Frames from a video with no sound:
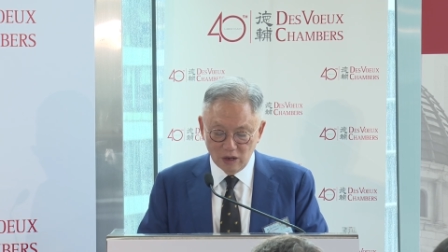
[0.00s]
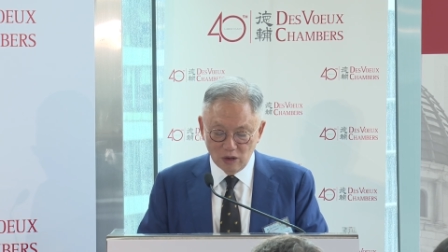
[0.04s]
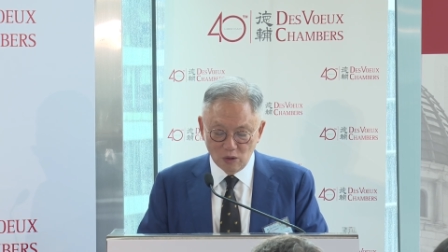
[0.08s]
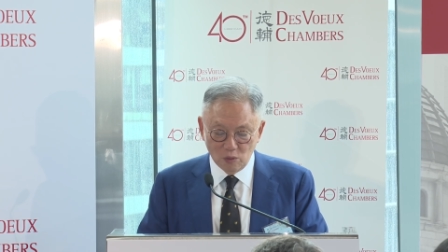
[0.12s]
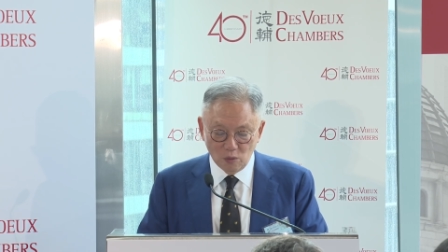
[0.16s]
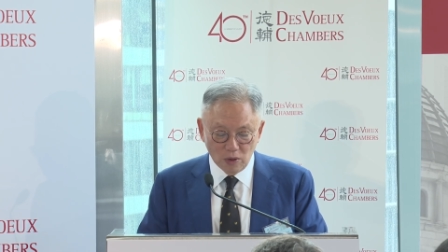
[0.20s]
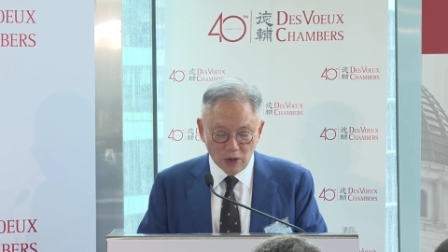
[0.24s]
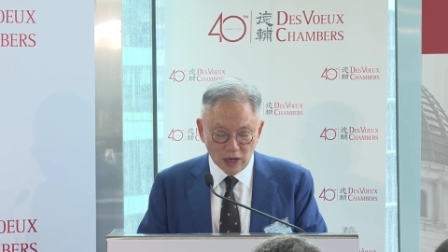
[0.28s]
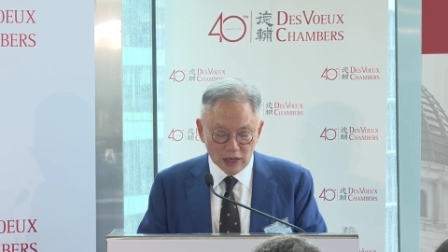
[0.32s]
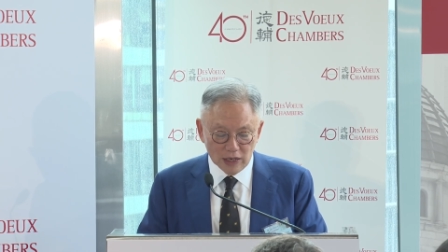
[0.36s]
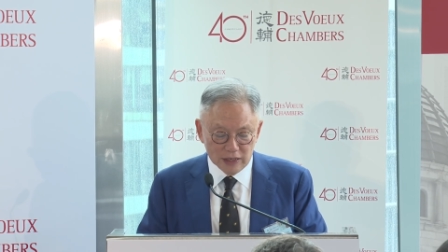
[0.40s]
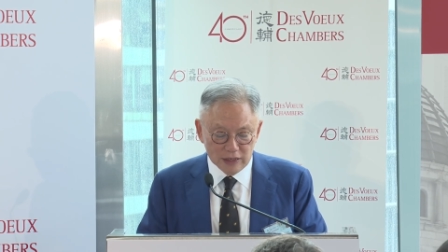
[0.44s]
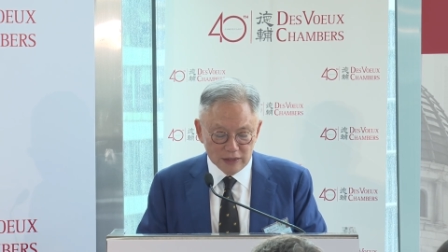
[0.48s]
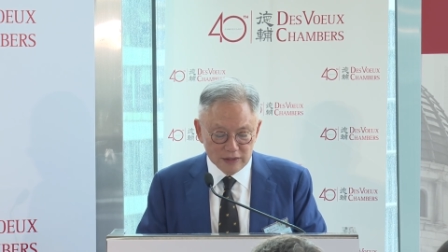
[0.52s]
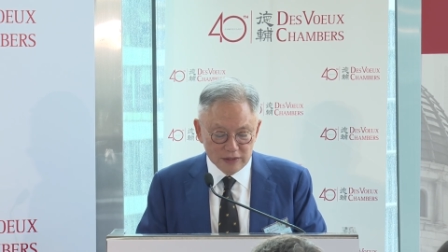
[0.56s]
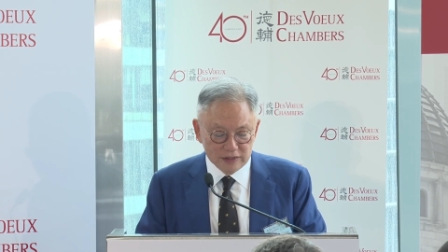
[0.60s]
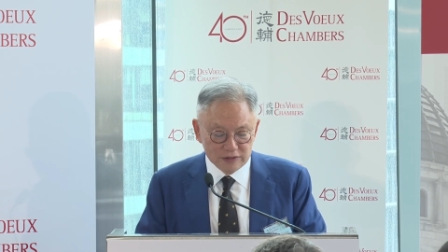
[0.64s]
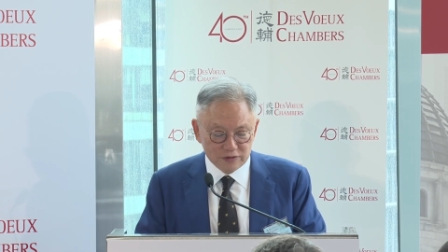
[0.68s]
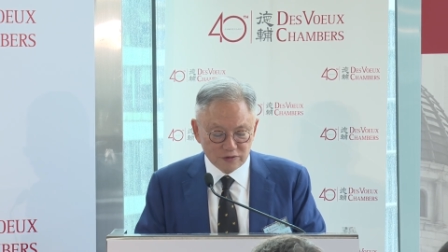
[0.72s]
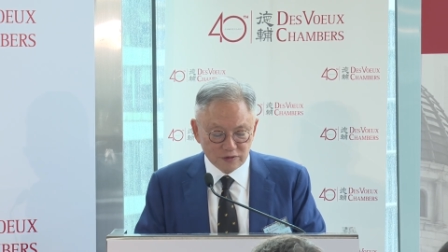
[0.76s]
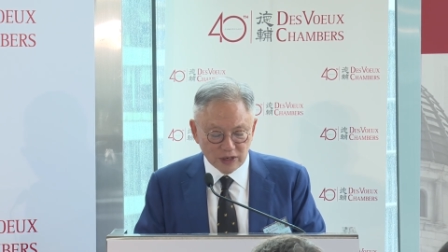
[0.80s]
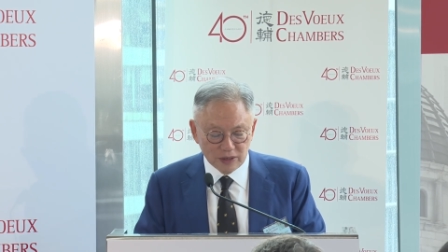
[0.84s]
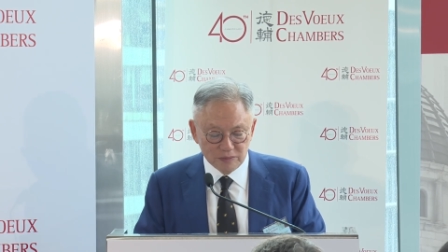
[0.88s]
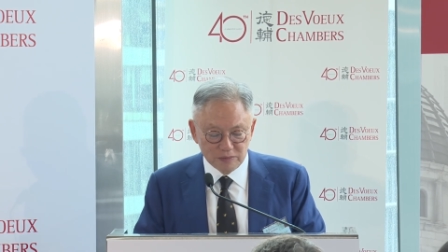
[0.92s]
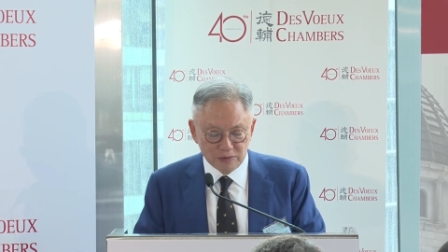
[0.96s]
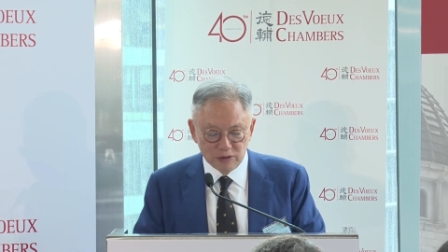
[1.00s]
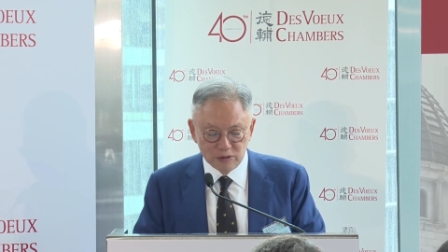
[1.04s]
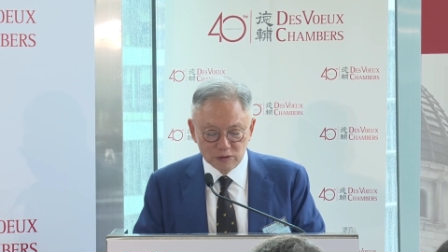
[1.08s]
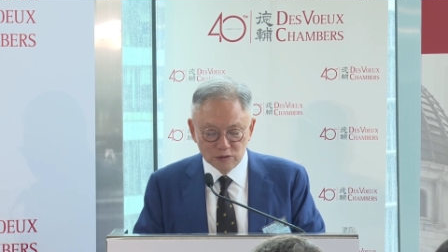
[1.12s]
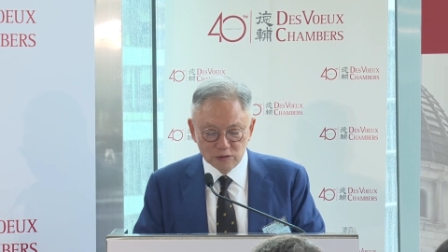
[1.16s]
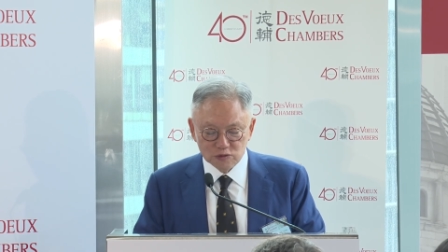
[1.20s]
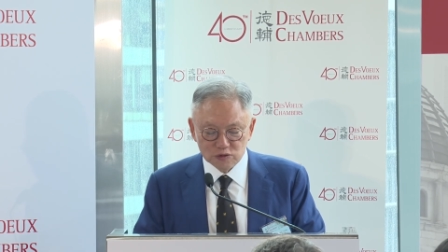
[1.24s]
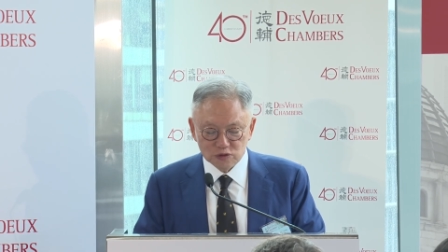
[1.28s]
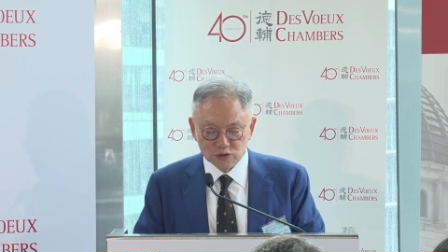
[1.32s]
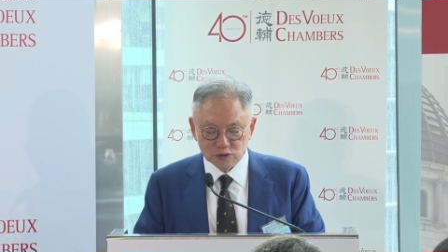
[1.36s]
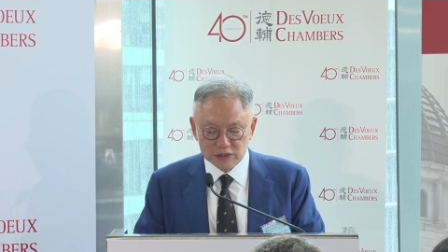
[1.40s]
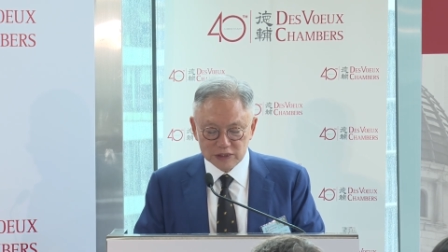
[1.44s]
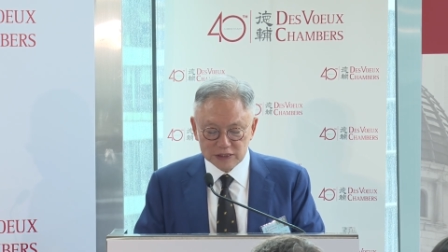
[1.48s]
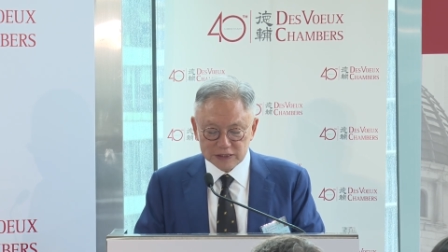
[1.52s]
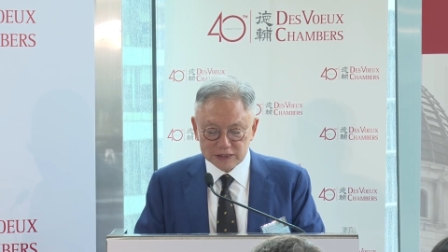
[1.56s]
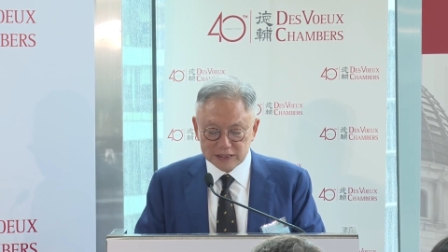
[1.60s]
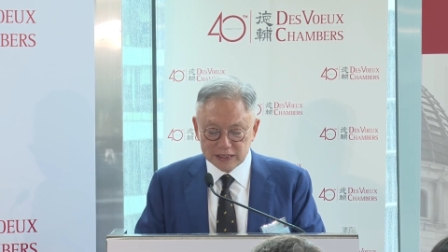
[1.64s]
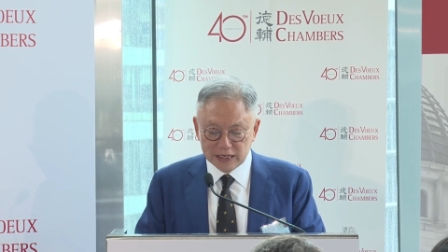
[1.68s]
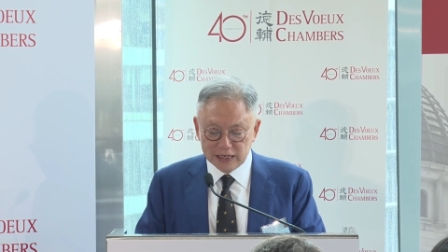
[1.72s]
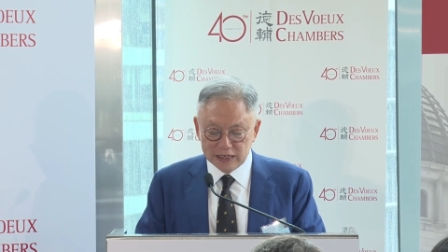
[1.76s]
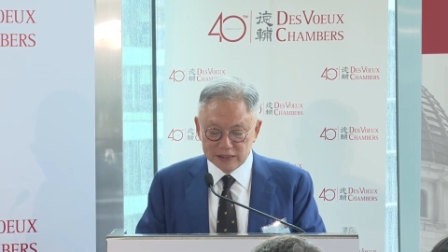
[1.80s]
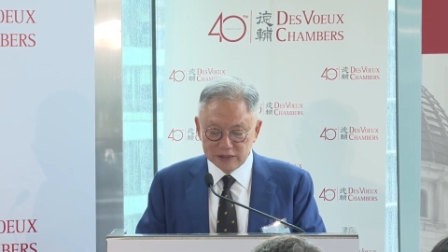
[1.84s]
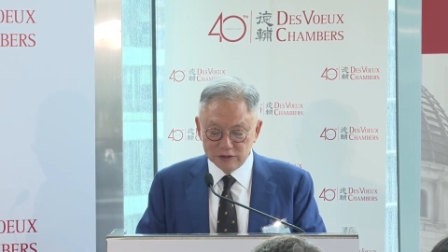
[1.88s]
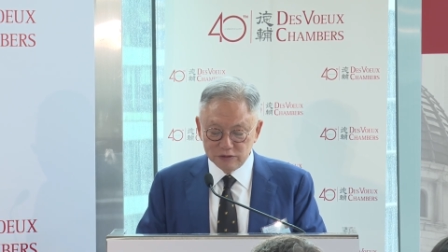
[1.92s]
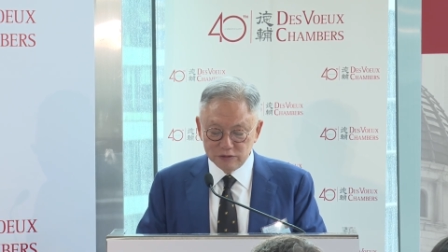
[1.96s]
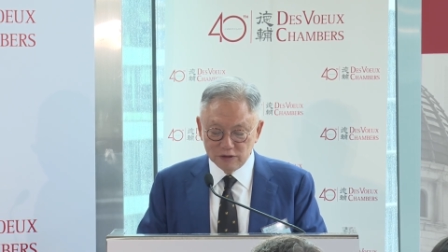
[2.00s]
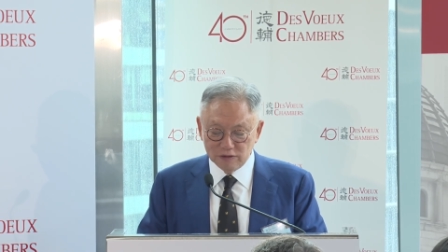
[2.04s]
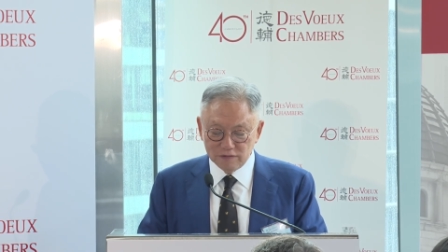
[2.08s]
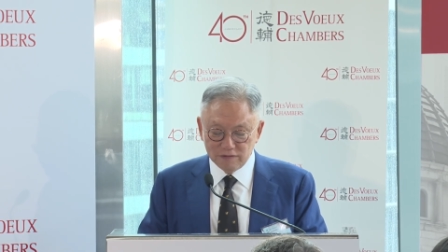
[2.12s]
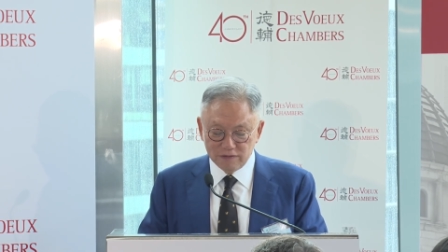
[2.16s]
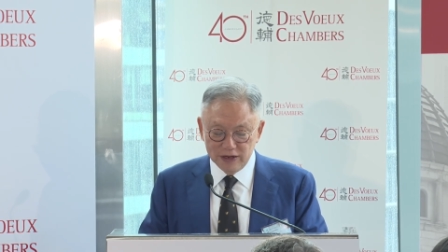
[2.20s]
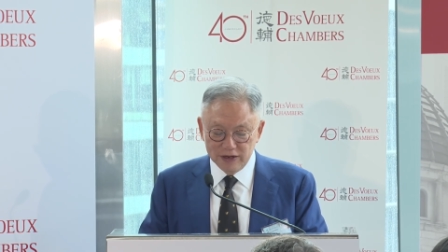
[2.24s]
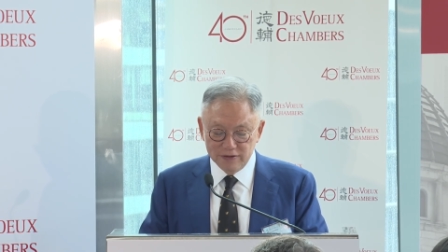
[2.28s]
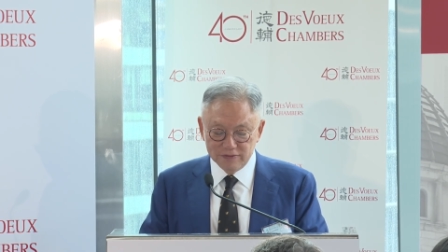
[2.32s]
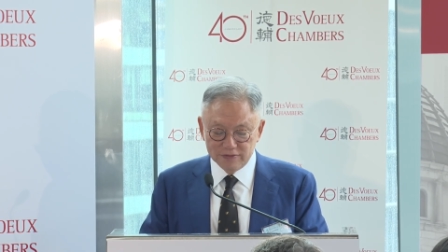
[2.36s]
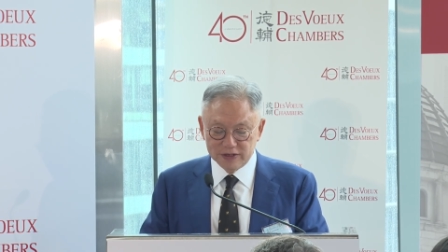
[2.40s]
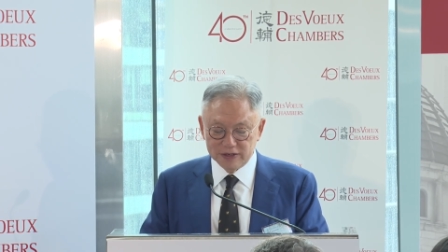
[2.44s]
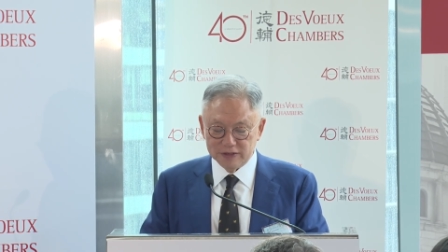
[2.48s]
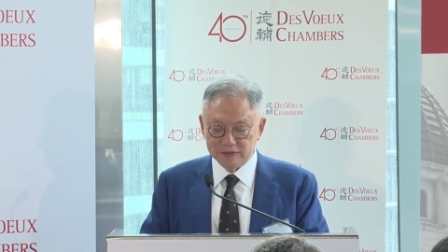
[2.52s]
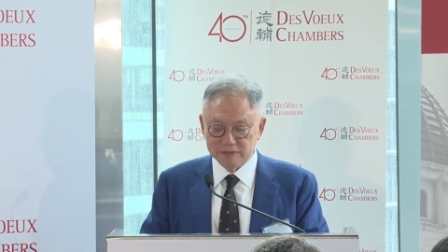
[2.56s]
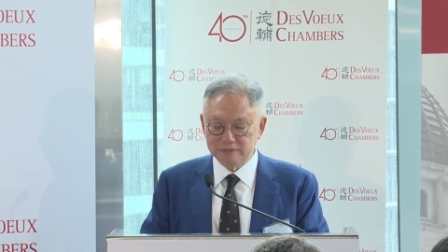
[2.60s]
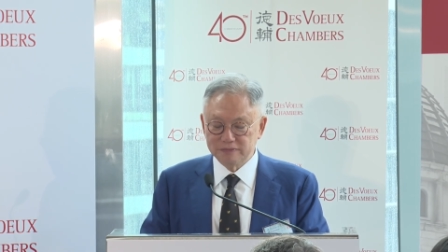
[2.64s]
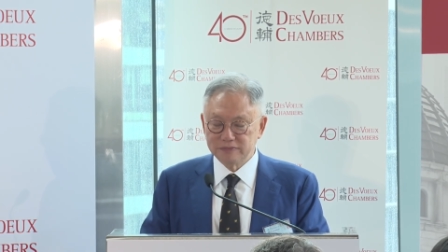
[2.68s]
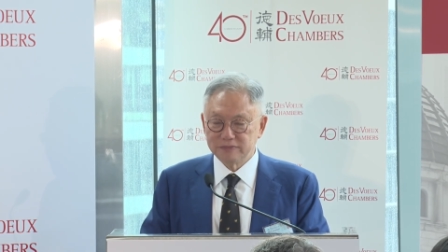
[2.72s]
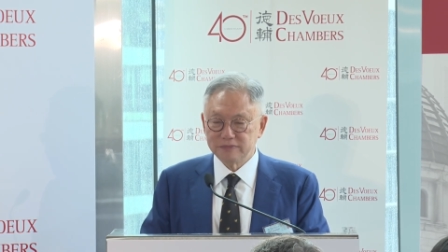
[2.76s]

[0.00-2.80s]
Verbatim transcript: why the tribunal should decide in your favor.